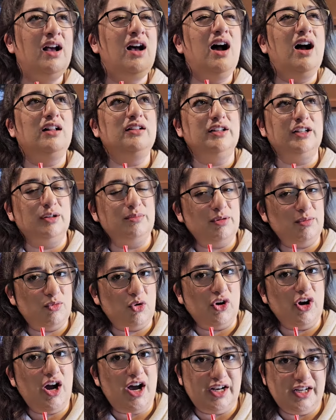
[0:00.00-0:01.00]
a little bit more
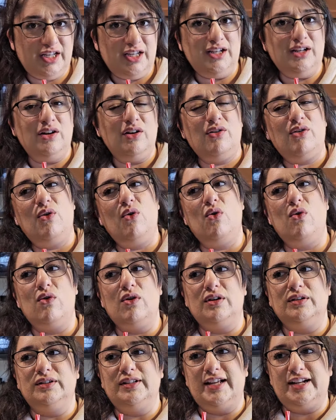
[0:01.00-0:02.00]
honey
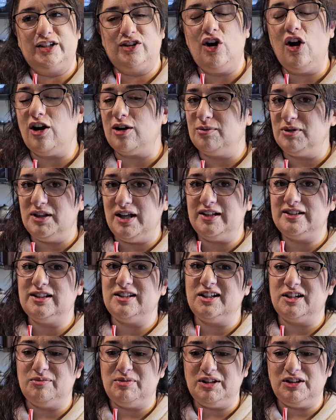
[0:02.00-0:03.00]
or let it caramelize a
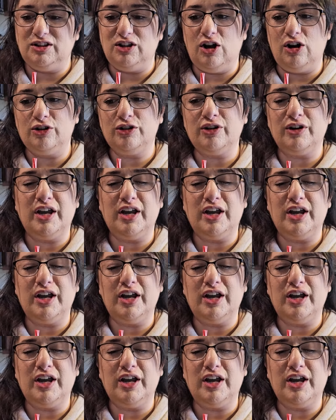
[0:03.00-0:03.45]
little bit longer,